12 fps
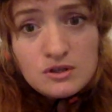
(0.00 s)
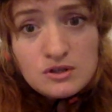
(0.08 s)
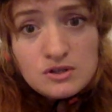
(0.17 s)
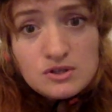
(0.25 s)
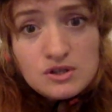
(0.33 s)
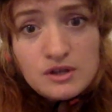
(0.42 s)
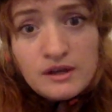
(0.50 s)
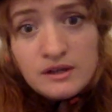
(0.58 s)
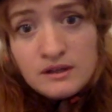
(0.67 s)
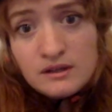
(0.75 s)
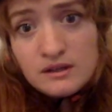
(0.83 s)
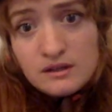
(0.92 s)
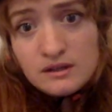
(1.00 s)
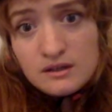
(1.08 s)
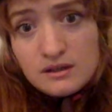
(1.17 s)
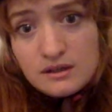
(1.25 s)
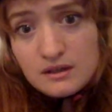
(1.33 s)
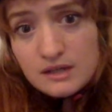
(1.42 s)
China.
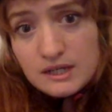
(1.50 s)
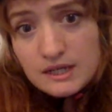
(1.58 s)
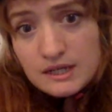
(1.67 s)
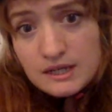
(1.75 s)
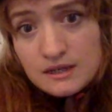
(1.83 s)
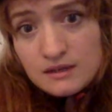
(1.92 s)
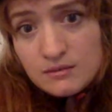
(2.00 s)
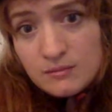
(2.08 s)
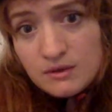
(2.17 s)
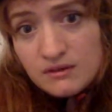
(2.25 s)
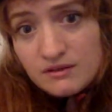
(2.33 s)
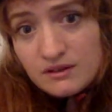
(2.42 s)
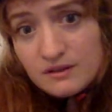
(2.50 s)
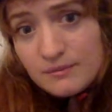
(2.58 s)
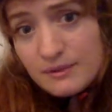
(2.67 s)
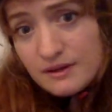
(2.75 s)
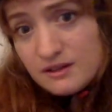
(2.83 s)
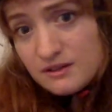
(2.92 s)
And America,
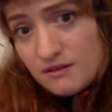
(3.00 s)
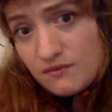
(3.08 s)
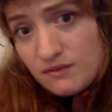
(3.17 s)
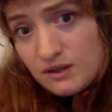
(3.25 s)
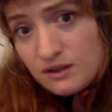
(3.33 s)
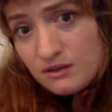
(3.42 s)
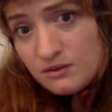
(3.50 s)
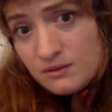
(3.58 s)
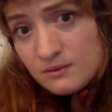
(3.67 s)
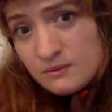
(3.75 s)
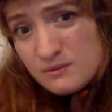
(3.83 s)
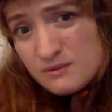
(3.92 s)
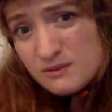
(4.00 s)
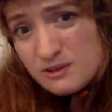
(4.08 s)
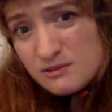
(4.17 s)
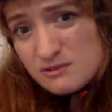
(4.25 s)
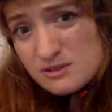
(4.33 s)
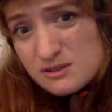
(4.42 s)
but I don't think you can grow
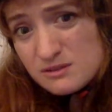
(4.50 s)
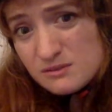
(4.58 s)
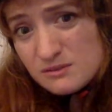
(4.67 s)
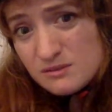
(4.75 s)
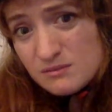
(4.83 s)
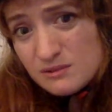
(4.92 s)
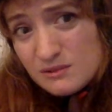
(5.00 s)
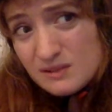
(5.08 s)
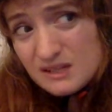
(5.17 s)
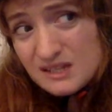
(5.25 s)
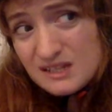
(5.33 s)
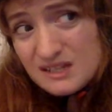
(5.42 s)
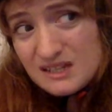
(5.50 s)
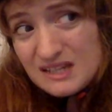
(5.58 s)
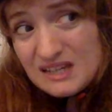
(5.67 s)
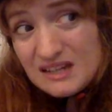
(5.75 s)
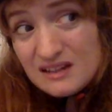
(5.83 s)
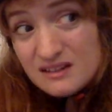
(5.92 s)
soy milk in
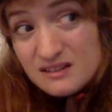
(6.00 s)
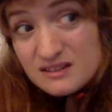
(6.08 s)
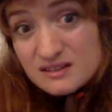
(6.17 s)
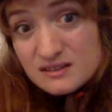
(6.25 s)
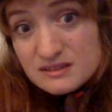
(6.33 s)
England.